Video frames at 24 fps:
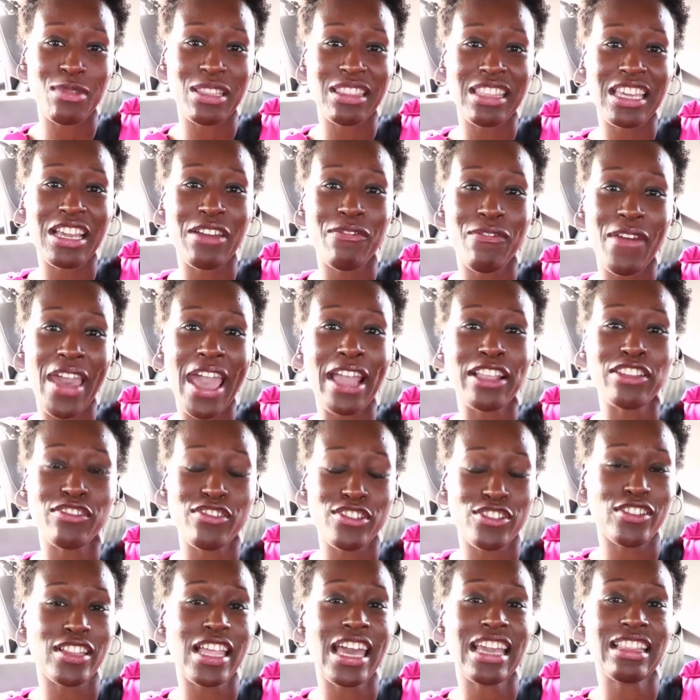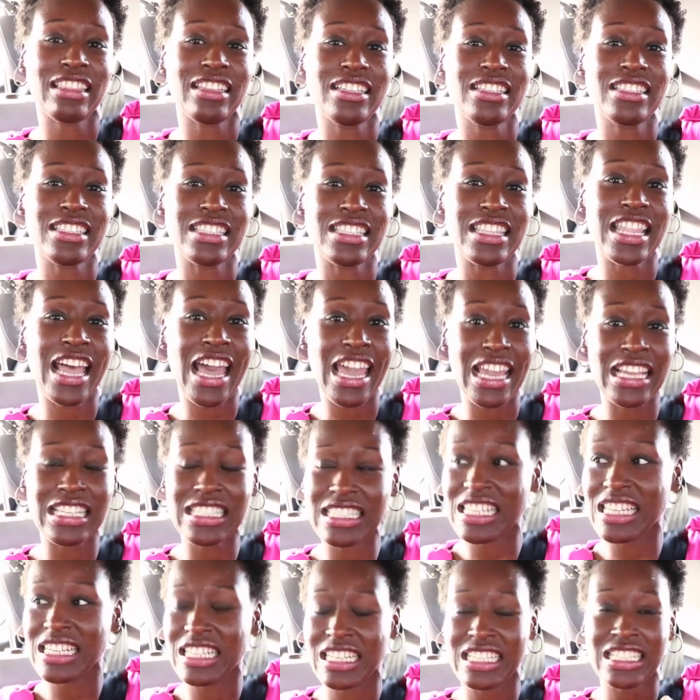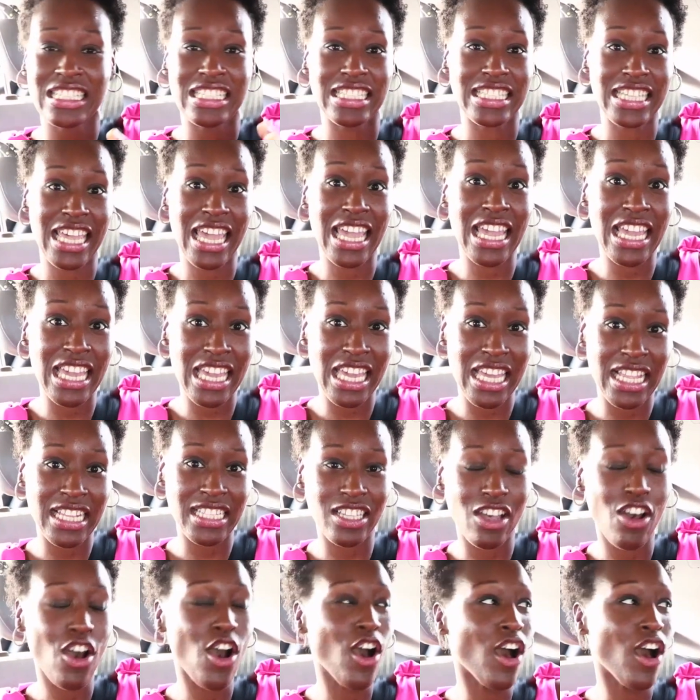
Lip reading: we think factories are like this nice and contained,